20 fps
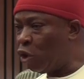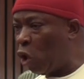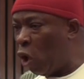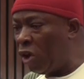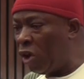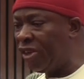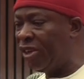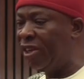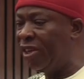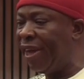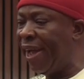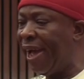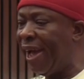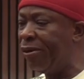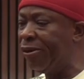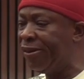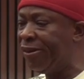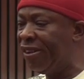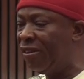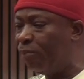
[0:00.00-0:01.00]
touch the
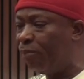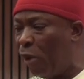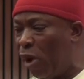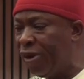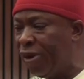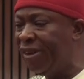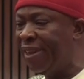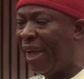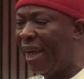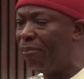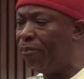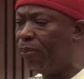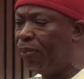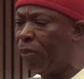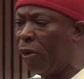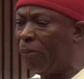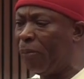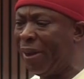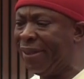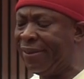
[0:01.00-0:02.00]
houses, burn their
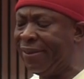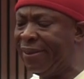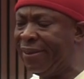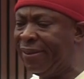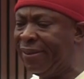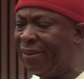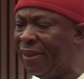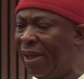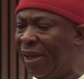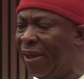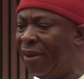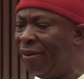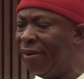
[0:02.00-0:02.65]
properties,